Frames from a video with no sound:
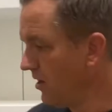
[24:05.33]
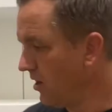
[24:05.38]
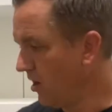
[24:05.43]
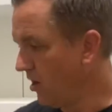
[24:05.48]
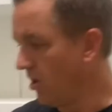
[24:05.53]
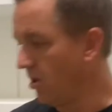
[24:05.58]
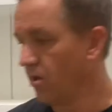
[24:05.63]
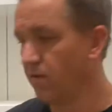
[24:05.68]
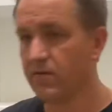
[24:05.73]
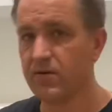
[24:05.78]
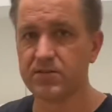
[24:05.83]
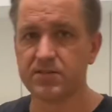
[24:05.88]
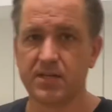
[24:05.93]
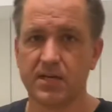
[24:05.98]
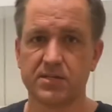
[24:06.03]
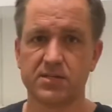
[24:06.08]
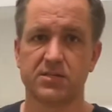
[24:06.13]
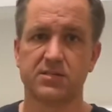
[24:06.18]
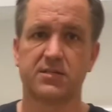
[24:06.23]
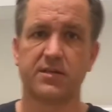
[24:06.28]
all those
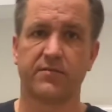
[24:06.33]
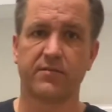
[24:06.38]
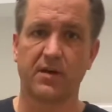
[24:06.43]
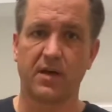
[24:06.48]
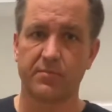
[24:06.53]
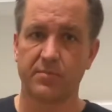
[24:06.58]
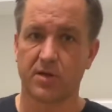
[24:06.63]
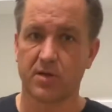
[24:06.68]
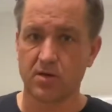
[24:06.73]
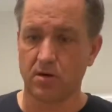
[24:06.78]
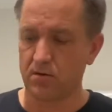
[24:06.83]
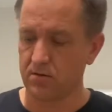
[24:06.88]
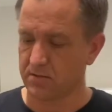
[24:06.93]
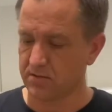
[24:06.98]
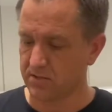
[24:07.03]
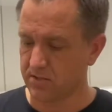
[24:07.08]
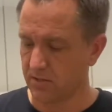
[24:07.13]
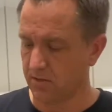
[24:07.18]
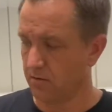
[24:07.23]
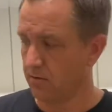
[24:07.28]
edges have got to be caulked.
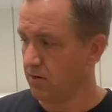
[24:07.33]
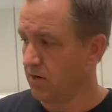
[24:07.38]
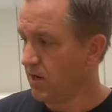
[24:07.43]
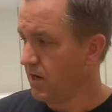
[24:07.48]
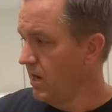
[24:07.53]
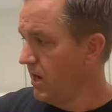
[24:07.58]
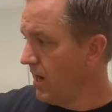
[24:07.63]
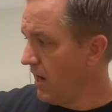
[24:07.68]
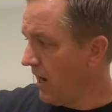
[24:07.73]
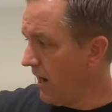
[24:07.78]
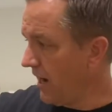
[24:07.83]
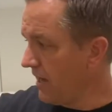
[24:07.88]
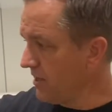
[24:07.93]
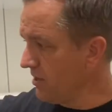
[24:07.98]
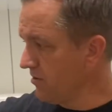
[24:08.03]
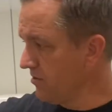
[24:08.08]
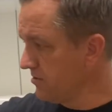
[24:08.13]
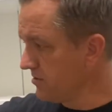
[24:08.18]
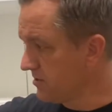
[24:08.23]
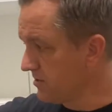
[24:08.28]
So I
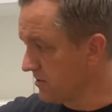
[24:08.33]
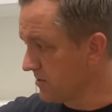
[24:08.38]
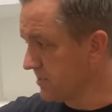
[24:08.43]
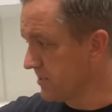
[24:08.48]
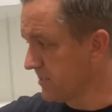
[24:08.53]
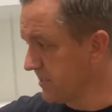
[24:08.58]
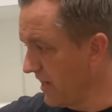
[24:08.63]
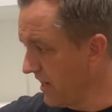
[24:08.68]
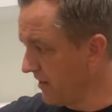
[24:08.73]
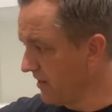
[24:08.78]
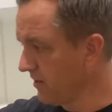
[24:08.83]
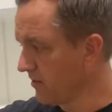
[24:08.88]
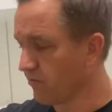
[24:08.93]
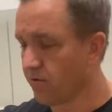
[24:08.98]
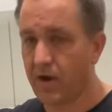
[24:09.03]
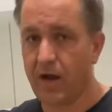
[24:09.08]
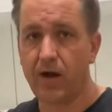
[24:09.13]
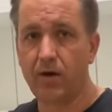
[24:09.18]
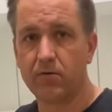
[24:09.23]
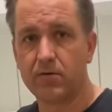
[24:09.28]
used sanded
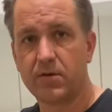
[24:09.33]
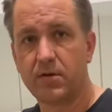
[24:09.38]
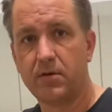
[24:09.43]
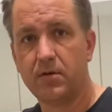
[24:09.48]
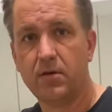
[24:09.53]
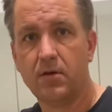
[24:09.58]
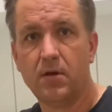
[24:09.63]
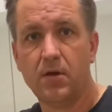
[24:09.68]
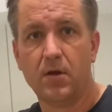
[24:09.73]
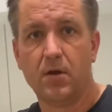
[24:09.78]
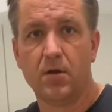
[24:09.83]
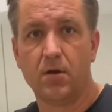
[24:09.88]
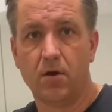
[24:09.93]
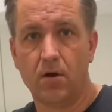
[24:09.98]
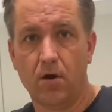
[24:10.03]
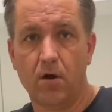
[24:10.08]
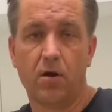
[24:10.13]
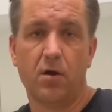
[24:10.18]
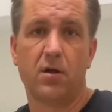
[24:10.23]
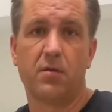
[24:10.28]
grout
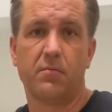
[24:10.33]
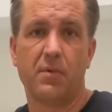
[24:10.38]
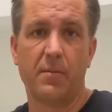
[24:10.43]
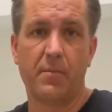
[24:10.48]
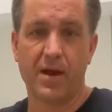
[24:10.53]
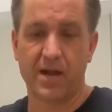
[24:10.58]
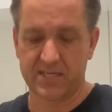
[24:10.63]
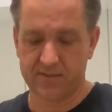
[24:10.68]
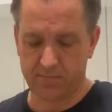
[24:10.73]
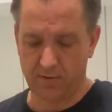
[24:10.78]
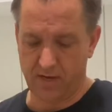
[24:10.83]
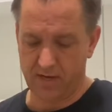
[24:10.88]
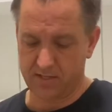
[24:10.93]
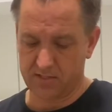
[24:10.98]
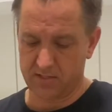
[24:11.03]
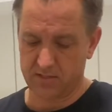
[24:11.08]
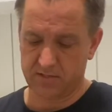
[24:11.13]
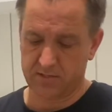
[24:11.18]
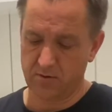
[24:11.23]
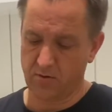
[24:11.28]
on my backsplash,
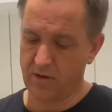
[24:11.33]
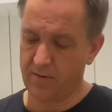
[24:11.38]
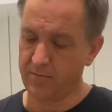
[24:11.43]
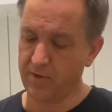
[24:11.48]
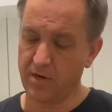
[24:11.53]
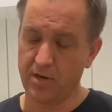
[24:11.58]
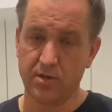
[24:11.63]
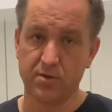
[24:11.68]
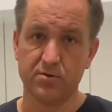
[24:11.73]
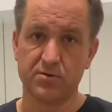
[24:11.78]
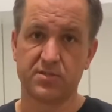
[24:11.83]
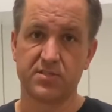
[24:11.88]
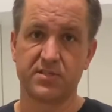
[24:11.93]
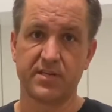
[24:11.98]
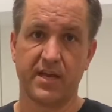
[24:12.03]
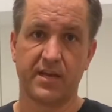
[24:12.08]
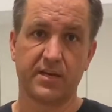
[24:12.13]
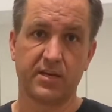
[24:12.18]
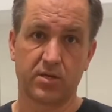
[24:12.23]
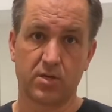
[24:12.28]
so I'm going to use
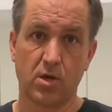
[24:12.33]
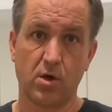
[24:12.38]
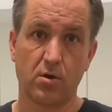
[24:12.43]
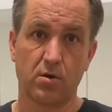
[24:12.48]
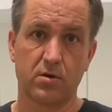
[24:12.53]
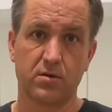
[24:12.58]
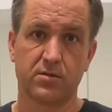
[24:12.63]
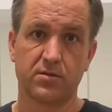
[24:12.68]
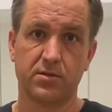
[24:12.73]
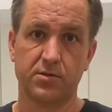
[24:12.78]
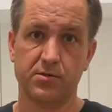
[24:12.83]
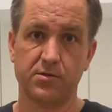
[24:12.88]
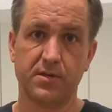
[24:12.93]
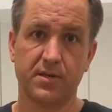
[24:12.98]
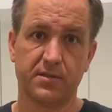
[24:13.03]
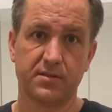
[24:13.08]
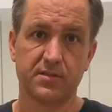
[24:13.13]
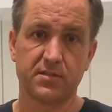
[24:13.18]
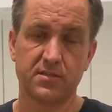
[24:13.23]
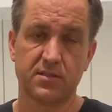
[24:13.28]
sanded caulk. So you can get
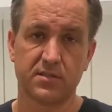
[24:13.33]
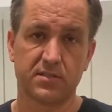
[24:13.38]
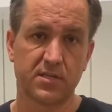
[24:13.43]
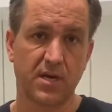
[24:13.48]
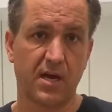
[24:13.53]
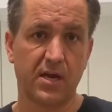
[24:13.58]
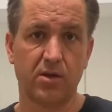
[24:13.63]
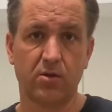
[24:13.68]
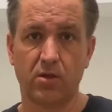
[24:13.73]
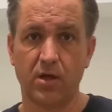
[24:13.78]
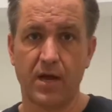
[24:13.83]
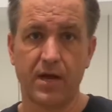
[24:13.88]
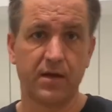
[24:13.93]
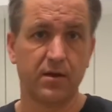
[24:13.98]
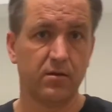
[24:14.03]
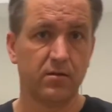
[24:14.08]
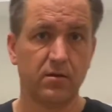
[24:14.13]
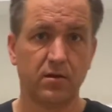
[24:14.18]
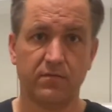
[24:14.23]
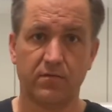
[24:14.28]
this in the tile
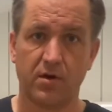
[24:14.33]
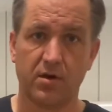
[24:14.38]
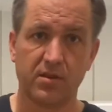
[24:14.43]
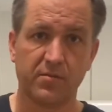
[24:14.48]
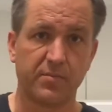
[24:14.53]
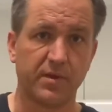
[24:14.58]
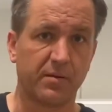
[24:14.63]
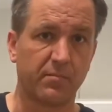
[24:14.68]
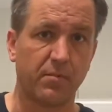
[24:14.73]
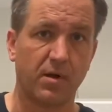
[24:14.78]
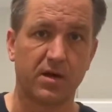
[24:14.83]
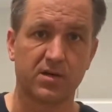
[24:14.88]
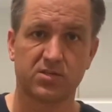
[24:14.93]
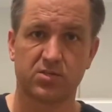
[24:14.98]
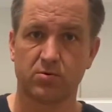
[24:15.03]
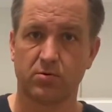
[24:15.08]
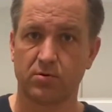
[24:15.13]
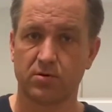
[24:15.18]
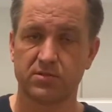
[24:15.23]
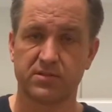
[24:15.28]
aisle of all the big box
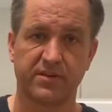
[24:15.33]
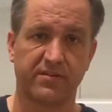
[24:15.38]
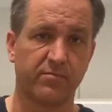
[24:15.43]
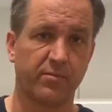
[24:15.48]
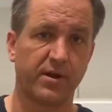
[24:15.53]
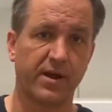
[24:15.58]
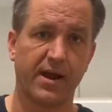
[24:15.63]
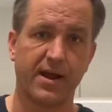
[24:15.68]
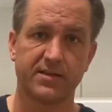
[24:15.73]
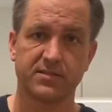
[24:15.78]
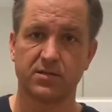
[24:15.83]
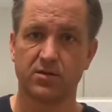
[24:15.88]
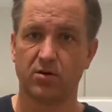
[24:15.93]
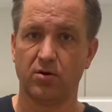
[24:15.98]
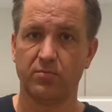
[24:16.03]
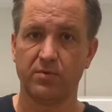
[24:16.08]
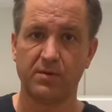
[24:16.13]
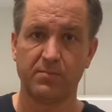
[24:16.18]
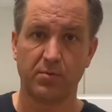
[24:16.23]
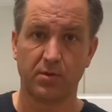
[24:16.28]
stores. Everybody has it, Home
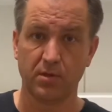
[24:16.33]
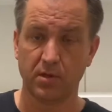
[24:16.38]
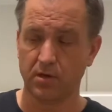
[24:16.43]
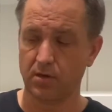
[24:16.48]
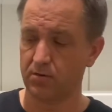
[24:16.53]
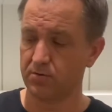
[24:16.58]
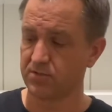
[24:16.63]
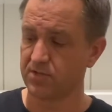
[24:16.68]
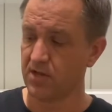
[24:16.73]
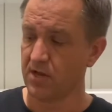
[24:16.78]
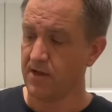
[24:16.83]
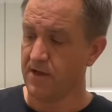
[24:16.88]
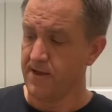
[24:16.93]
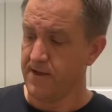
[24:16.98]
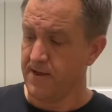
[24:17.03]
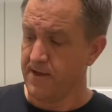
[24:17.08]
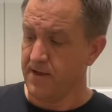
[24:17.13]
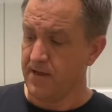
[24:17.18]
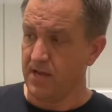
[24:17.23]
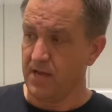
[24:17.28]
Depot, Lowe's.
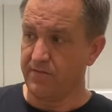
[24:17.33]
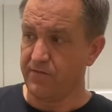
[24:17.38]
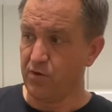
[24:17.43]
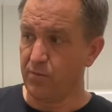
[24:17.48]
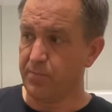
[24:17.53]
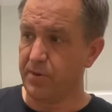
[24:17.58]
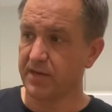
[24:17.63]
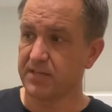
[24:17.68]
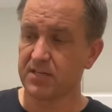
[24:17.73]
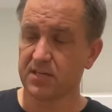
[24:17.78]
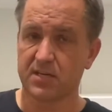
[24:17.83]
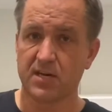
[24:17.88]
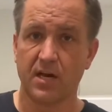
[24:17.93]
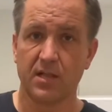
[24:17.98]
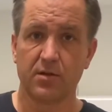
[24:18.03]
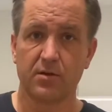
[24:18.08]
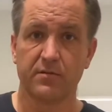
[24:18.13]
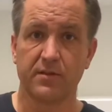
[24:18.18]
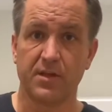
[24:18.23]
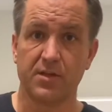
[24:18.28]
If you picked a
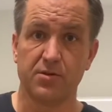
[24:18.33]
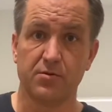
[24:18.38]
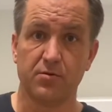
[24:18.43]
color that